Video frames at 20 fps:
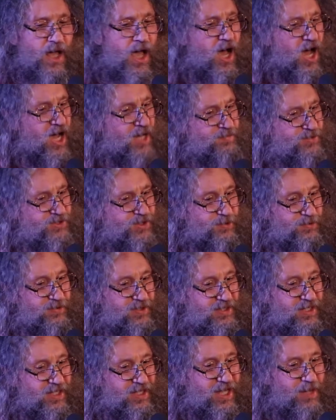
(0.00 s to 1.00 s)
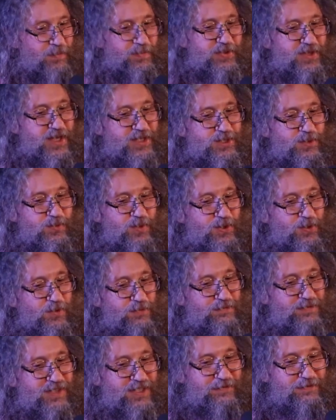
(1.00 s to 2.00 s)
I'm sorry, but there's a one-off
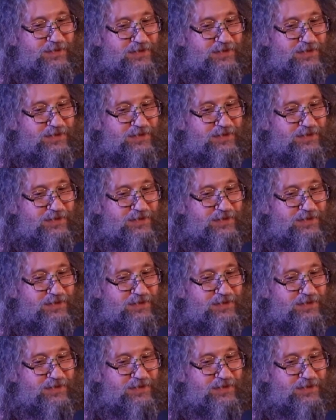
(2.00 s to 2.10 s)
fee for